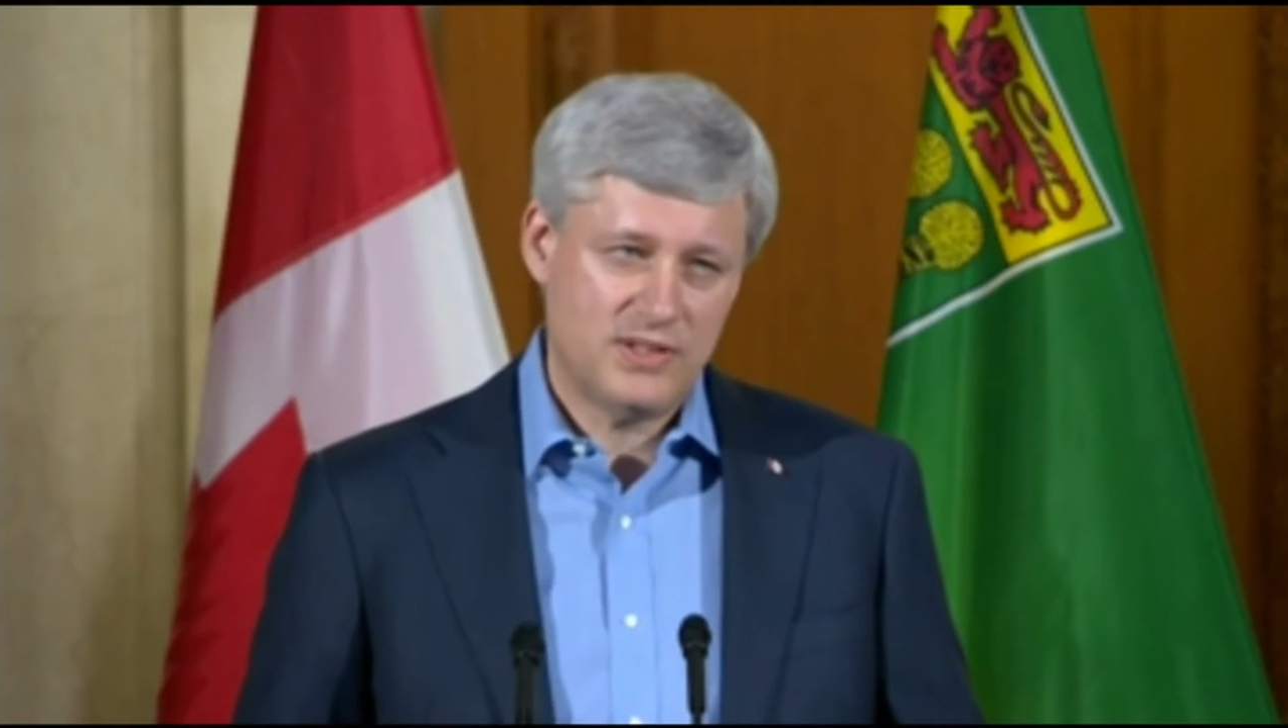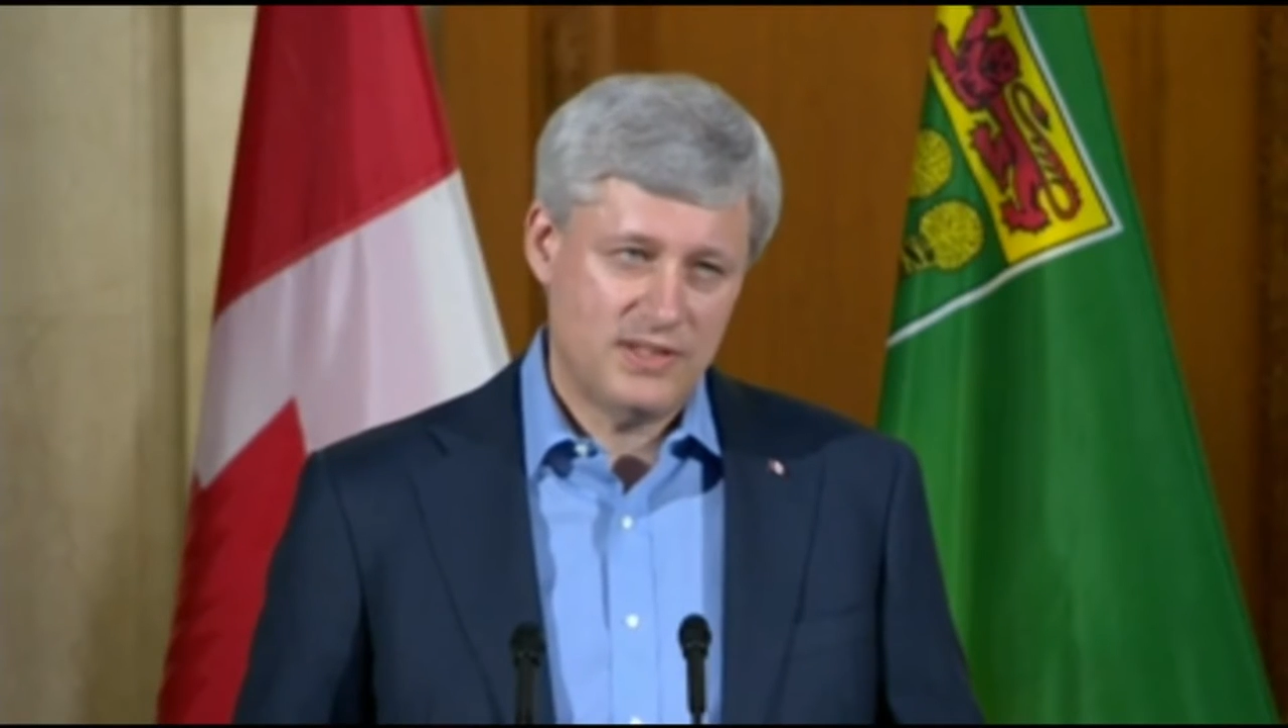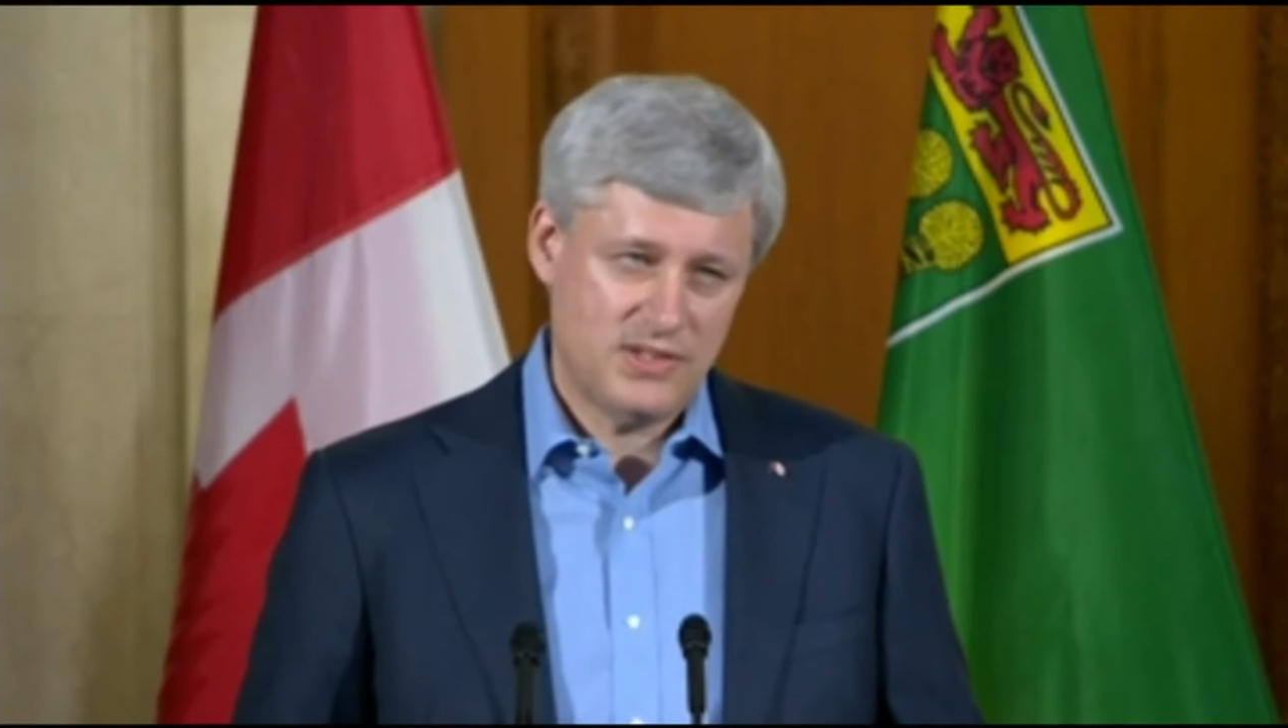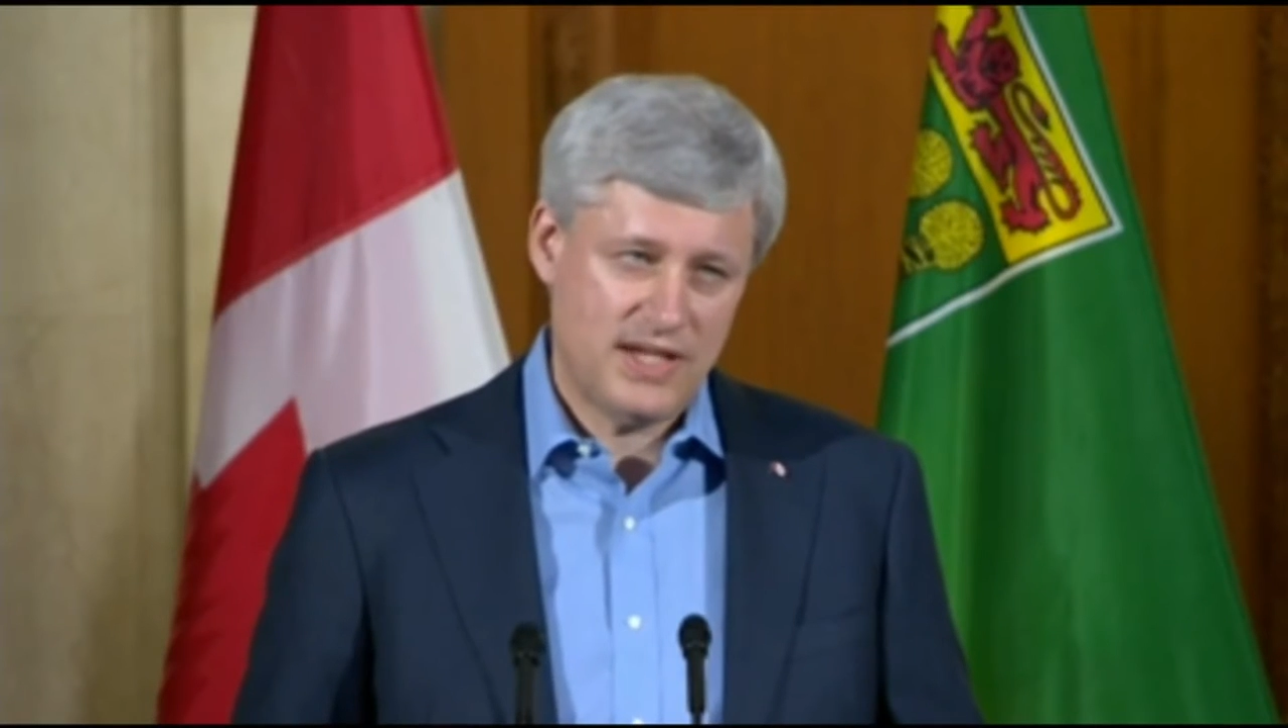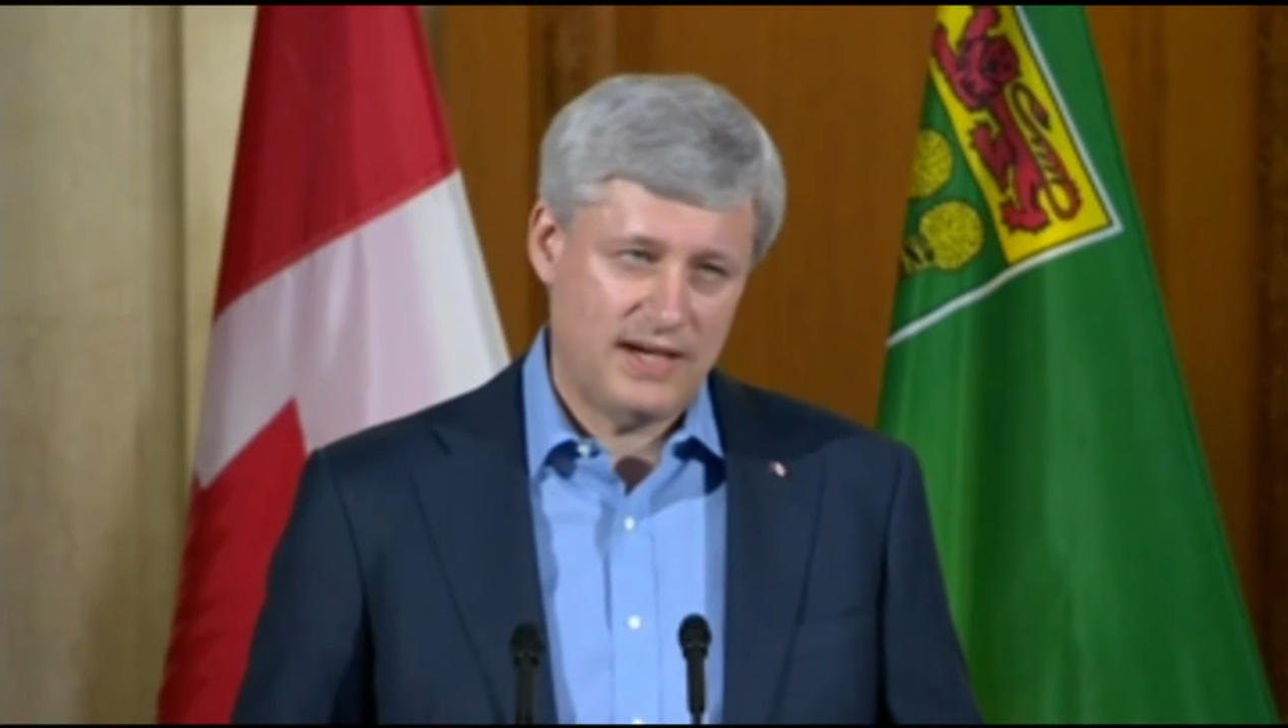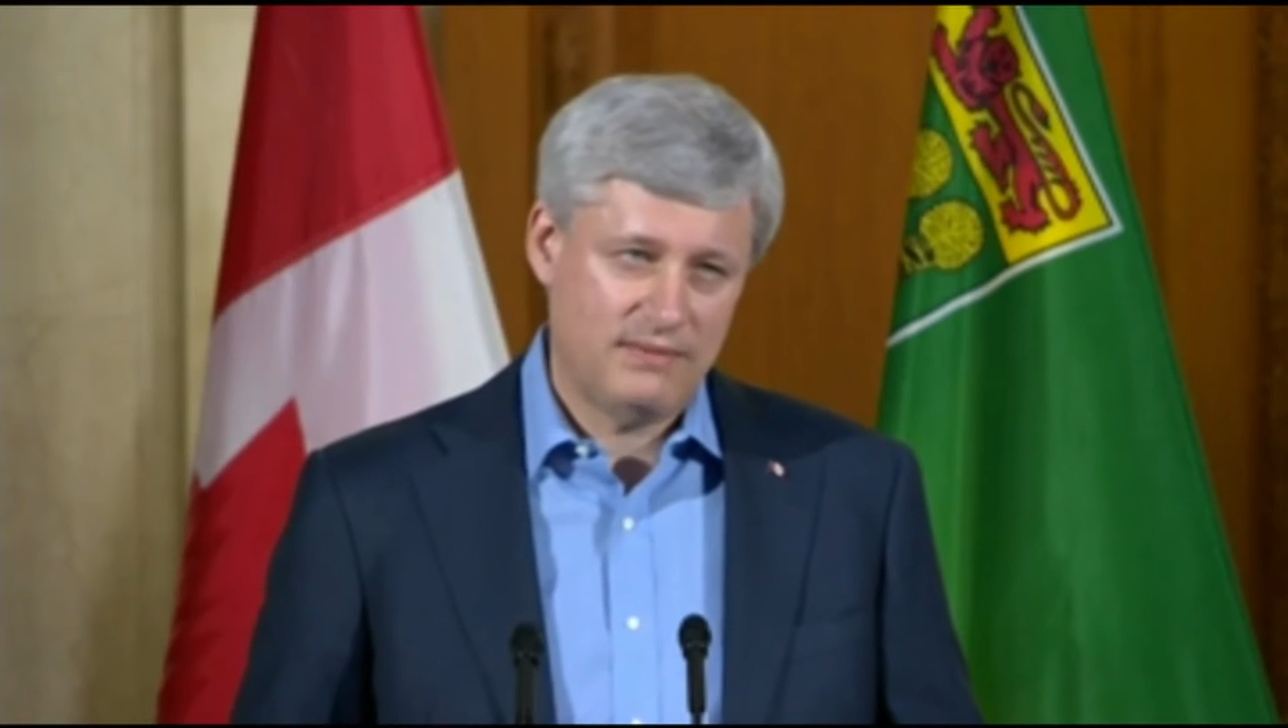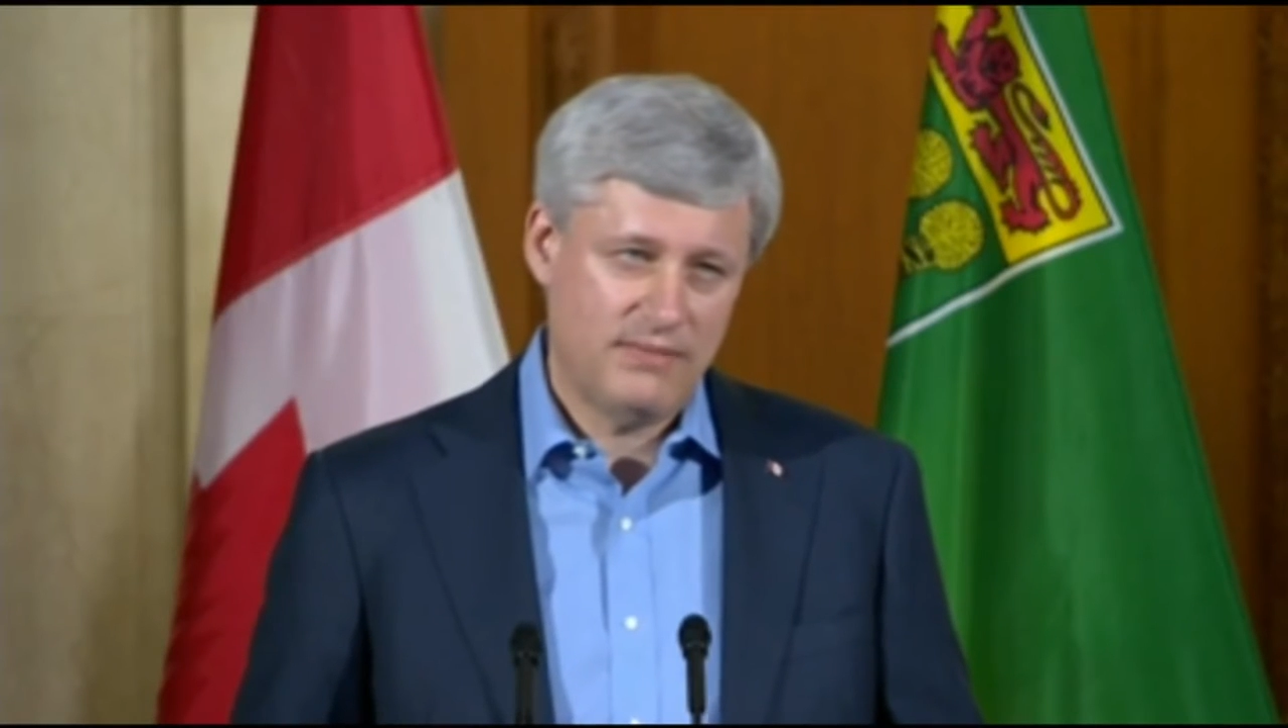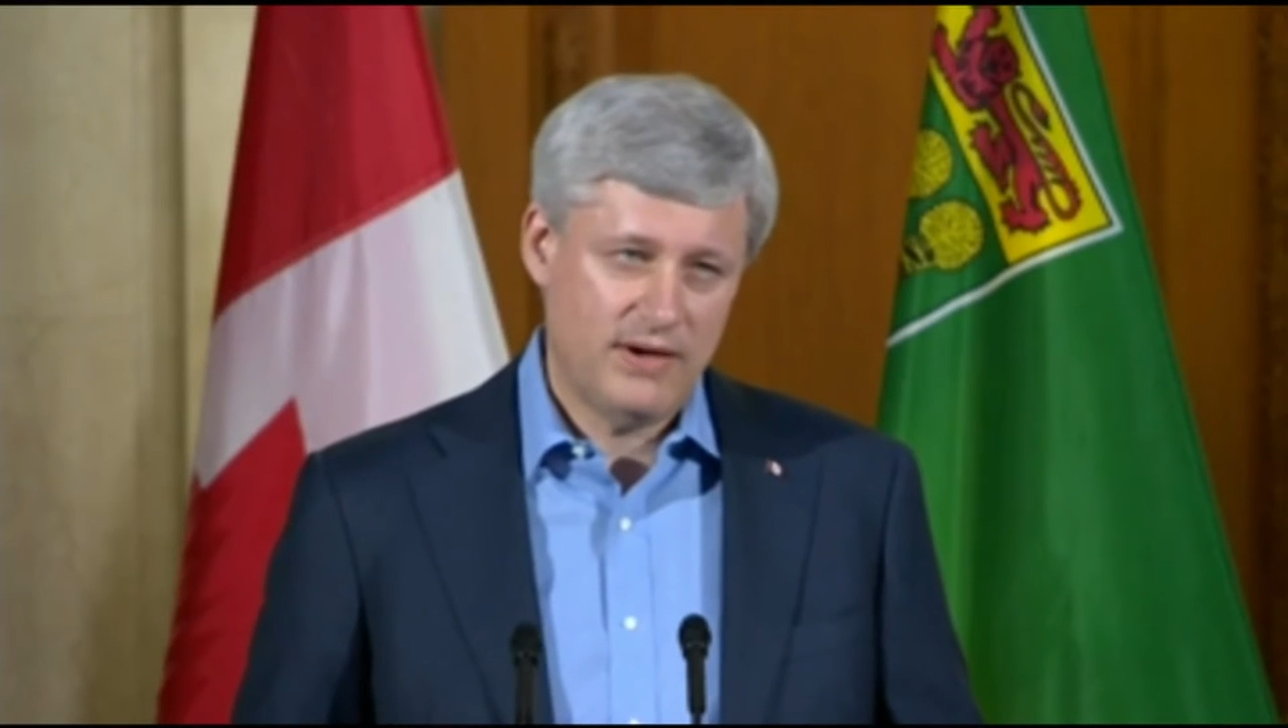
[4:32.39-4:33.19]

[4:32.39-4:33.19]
to the Senate.